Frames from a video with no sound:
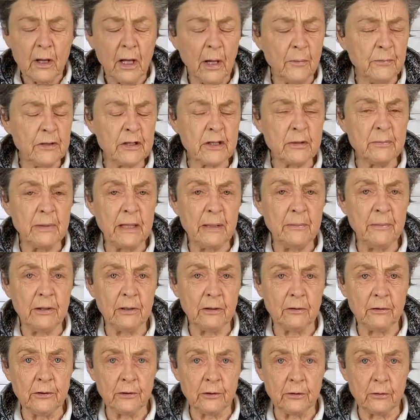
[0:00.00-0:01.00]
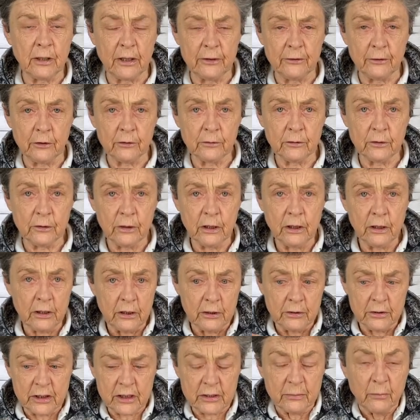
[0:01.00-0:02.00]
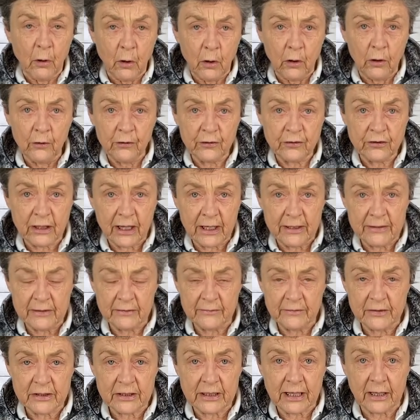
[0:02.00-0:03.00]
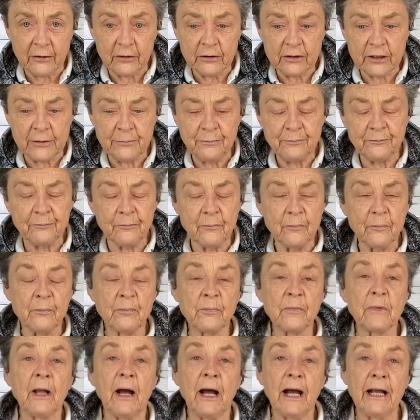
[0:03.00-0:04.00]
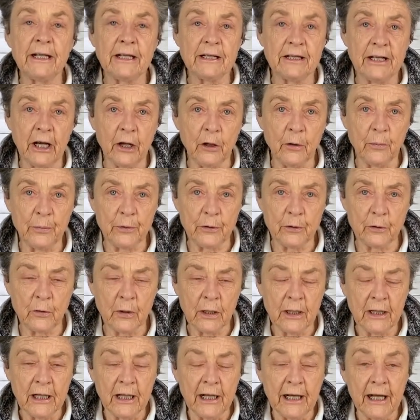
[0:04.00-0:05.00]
I'm just maybe a little on the small size of the skeleton, I can help you.